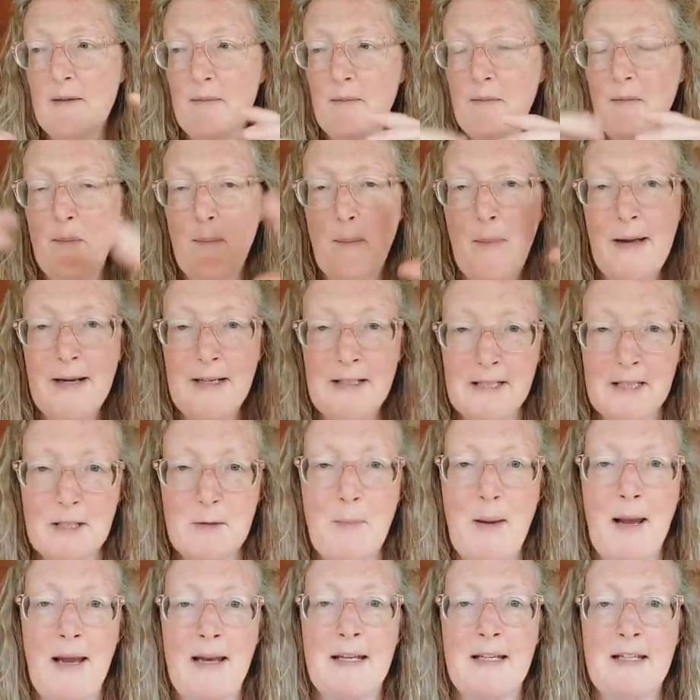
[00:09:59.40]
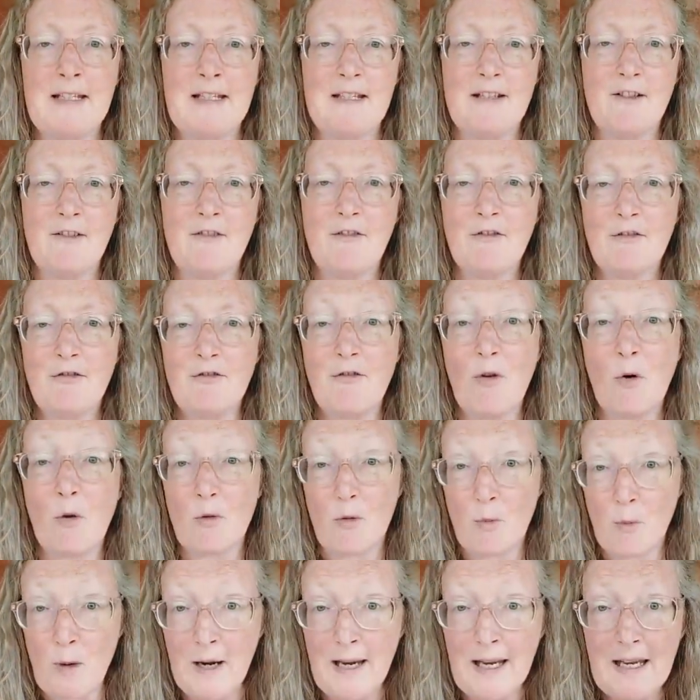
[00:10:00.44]
better space for
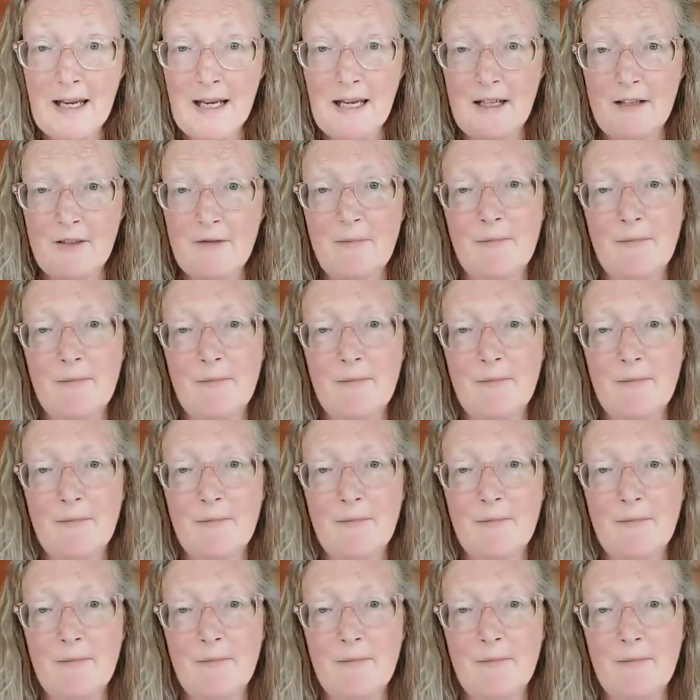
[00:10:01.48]
the week,